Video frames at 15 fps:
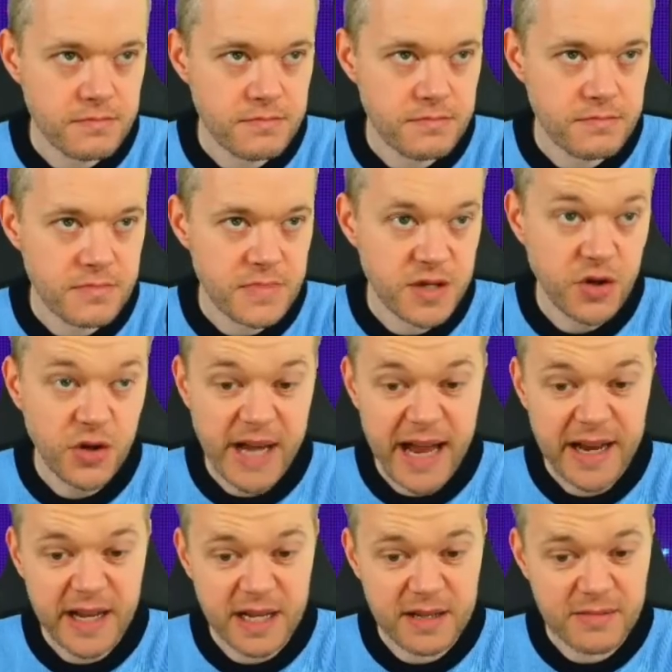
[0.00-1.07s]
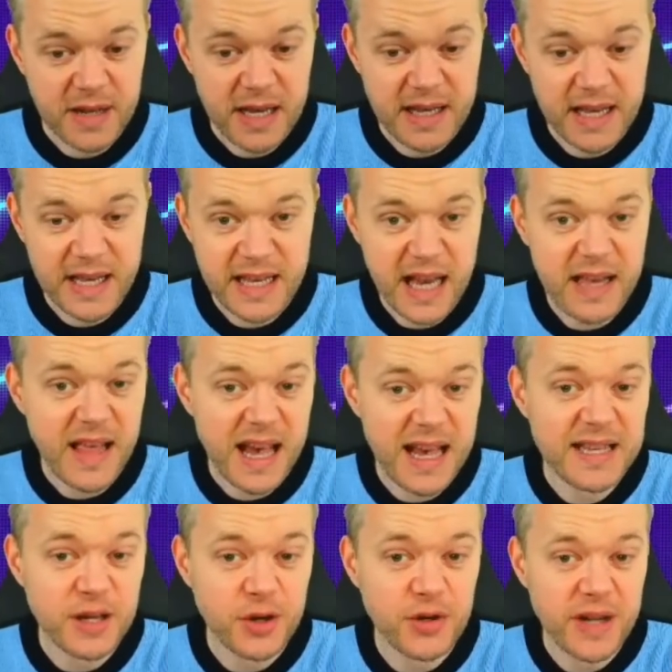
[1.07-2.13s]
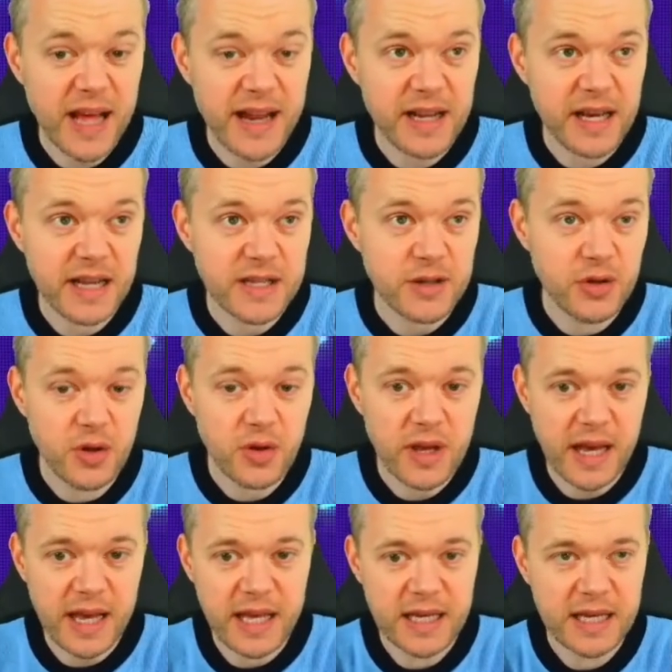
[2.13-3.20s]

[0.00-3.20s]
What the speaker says: It's a good header. That is a good header. He's unlucky.